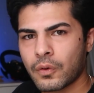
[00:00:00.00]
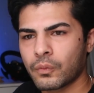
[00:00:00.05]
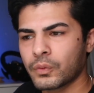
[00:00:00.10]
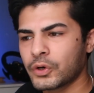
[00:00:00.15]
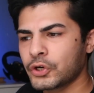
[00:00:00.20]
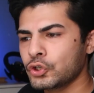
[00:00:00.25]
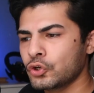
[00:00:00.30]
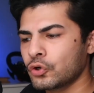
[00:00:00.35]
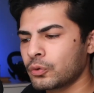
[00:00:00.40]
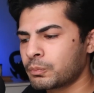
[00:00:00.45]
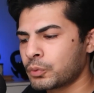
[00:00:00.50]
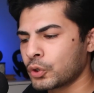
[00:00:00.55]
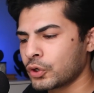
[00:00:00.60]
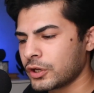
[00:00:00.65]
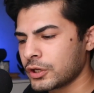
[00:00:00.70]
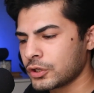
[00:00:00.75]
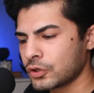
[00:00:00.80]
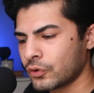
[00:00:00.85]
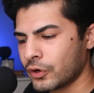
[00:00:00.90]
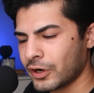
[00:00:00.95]
where you're
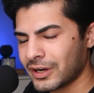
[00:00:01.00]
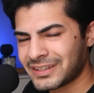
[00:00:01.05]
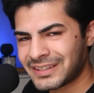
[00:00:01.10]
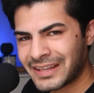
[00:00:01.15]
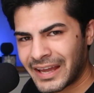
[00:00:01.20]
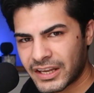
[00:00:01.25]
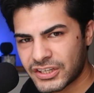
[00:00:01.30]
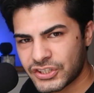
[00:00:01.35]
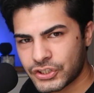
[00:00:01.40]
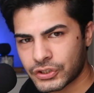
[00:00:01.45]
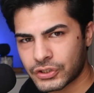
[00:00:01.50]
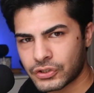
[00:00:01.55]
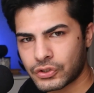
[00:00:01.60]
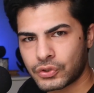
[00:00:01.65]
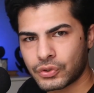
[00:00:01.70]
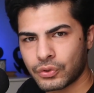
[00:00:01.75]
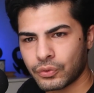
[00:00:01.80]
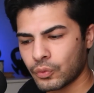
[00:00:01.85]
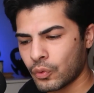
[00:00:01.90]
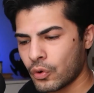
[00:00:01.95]
putting your attention
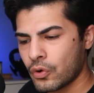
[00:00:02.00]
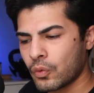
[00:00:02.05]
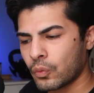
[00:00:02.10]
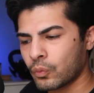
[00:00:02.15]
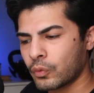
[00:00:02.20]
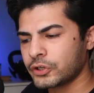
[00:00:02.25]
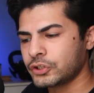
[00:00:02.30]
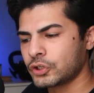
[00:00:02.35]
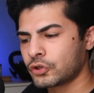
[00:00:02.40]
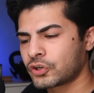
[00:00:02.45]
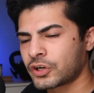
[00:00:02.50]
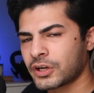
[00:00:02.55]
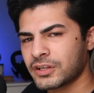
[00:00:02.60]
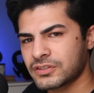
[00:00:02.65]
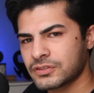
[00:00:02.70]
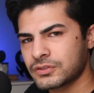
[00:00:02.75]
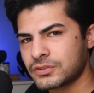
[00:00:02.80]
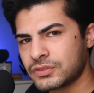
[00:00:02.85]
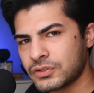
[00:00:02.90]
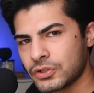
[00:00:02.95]
to, what you're
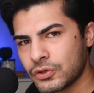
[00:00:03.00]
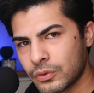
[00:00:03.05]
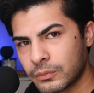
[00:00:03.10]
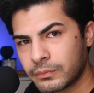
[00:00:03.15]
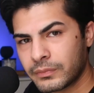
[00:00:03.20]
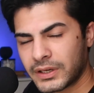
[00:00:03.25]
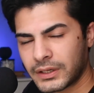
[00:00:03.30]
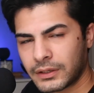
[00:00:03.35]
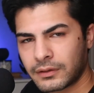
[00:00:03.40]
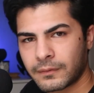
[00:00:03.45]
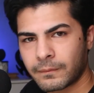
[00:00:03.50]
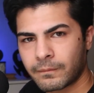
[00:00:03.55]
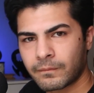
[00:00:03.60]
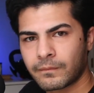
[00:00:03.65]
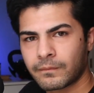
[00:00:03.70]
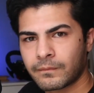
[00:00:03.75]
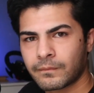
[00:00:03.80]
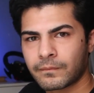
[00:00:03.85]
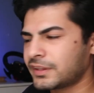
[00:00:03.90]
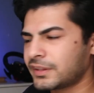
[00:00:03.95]
consuming.
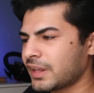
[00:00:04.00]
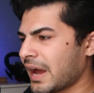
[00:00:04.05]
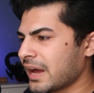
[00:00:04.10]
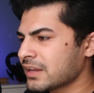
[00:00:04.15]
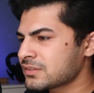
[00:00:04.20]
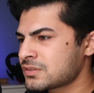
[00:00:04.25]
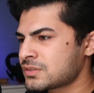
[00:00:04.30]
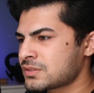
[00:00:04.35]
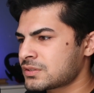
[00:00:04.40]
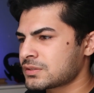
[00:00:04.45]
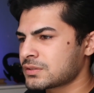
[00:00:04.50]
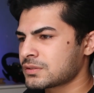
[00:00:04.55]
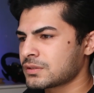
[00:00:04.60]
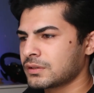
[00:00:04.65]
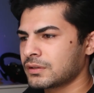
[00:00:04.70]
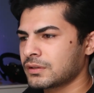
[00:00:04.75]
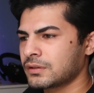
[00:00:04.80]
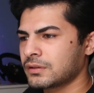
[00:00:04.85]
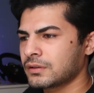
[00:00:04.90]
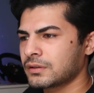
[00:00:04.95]
That's
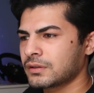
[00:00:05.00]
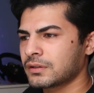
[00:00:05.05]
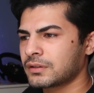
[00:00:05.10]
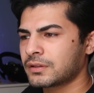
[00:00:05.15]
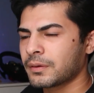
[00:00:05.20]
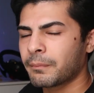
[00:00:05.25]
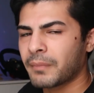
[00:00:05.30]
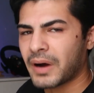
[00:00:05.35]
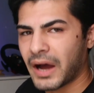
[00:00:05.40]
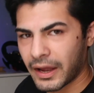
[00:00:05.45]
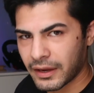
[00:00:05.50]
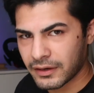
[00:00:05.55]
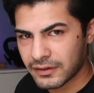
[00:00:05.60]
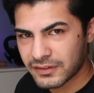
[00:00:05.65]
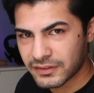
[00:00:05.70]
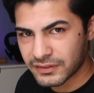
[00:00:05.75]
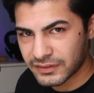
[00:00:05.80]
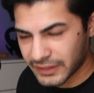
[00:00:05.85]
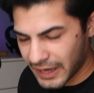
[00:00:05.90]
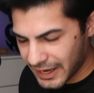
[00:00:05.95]
the
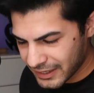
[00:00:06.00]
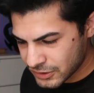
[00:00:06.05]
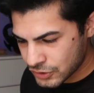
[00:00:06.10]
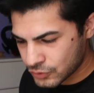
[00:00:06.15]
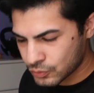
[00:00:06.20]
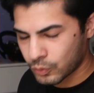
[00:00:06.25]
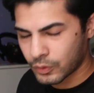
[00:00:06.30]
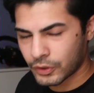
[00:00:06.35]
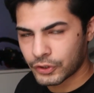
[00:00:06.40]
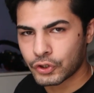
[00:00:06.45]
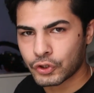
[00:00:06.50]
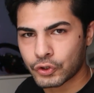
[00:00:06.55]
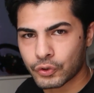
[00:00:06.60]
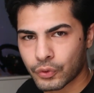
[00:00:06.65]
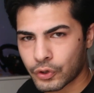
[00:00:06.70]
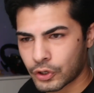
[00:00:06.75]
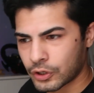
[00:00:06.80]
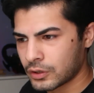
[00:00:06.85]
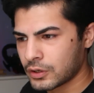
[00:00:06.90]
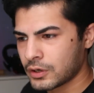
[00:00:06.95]
mind. That's what
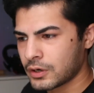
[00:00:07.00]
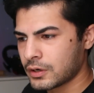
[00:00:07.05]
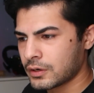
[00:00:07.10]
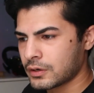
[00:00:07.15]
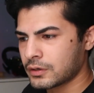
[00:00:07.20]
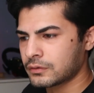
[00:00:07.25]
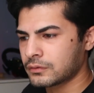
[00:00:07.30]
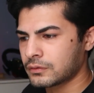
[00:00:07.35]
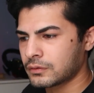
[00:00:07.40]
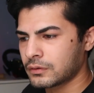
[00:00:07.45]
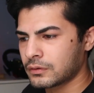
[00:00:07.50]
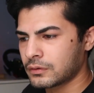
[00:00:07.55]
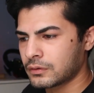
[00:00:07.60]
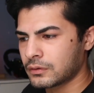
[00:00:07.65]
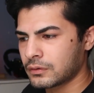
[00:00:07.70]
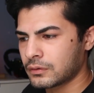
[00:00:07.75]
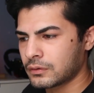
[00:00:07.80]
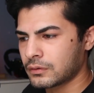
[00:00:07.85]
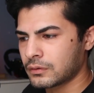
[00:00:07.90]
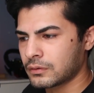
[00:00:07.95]
your
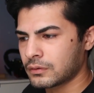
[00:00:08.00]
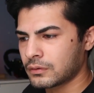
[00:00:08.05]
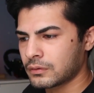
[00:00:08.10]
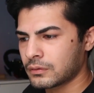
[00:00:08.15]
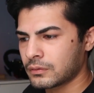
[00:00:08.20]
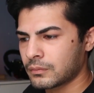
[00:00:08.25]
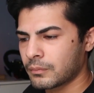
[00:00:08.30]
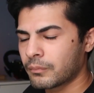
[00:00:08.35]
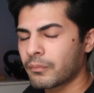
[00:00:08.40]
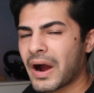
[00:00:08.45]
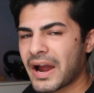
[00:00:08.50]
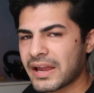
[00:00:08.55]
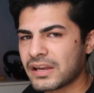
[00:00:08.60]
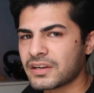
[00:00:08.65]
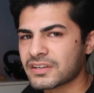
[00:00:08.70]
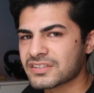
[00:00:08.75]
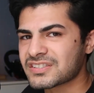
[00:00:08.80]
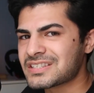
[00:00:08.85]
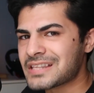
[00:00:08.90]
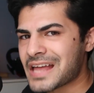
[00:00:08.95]

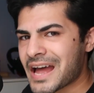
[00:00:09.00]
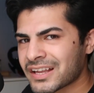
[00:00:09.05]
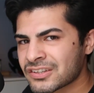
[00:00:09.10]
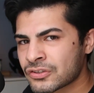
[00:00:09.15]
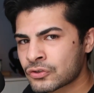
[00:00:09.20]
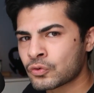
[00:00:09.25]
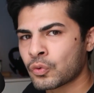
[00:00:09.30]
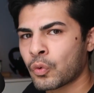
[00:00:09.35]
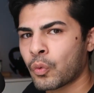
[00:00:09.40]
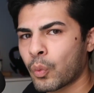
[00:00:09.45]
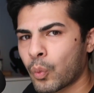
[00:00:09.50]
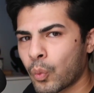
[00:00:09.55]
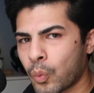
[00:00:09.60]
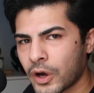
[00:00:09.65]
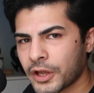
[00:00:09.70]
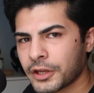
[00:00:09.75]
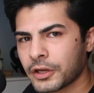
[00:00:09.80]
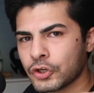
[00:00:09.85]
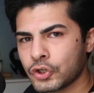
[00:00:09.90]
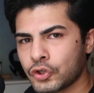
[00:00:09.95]
mind is. That's
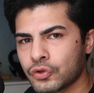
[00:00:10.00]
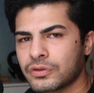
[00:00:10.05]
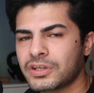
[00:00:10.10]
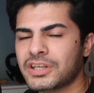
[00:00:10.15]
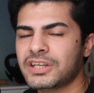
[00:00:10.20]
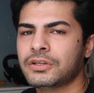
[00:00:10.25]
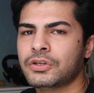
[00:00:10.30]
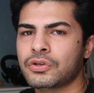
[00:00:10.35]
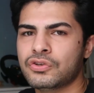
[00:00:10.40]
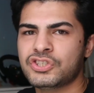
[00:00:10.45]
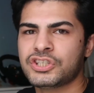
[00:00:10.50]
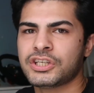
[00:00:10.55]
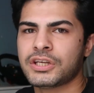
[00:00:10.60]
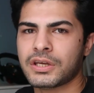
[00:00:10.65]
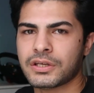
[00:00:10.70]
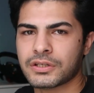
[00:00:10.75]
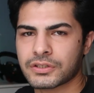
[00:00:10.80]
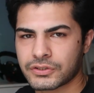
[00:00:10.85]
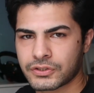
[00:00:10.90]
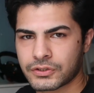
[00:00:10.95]
what you need to
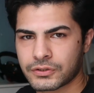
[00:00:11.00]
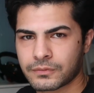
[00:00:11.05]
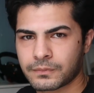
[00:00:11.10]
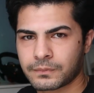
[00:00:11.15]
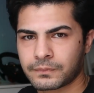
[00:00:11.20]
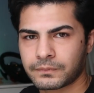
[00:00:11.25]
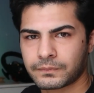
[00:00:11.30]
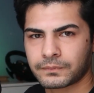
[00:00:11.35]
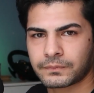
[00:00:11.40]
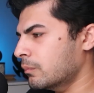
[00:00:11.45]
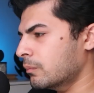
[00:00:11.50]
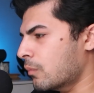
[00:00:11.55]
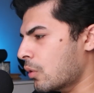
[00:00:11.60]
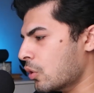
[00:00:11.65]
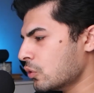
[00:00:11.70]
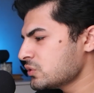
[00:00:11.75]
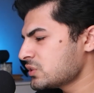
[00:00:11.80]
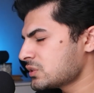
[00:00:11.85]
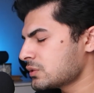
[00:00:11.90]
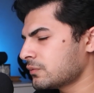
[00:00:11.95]
change.
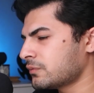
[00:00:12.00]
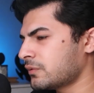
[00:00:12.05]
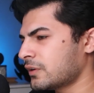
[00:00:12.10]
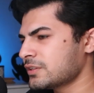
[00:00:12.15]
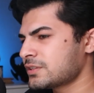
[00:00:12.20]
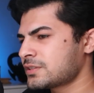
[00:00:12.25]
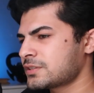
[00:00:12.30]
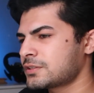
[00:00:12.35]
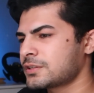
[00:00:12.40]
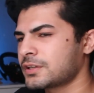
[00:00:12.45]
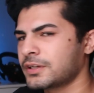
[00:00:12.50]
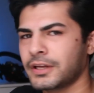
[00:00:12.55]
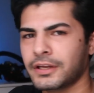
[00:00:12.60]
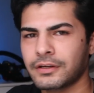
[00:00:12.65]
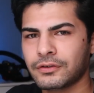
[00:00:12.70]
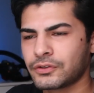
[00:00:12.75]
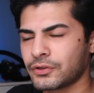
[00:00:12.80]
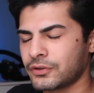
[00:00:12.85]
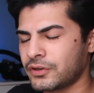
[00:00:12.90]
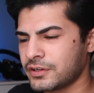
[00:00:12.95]
Most of us
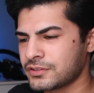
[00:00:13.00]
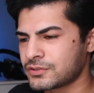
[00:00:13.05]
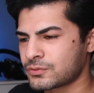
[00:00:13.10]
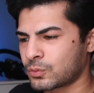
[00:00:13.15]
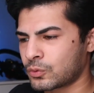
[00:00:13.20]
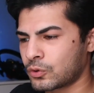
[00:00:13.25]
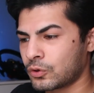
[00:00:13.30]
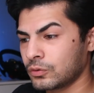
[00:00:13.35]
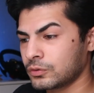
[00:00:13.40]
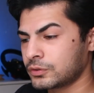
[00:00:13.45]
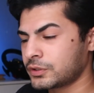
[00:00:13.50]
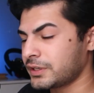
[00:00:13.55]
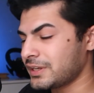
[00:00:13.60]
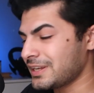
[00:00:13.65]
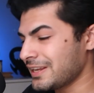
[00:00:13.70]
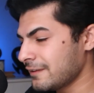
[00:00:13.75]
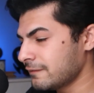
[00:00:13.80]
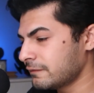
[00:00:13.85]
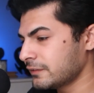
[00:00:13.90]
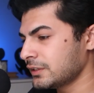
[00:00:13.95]
in today's world,
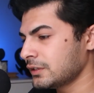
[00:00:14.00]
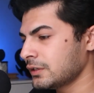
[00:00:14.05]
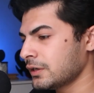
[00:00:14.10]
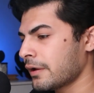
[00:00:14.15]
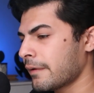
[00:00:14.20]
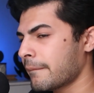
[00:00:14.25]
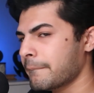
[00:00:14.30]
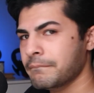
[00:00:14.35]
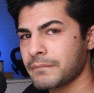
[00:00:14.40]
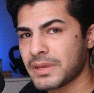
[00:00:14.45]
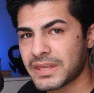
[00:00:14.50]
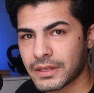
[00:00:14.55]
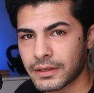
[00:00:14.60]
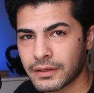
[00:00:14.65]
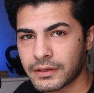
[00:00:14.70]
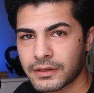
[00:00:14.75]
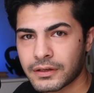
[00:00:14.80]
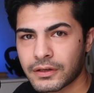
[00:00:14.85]
even me,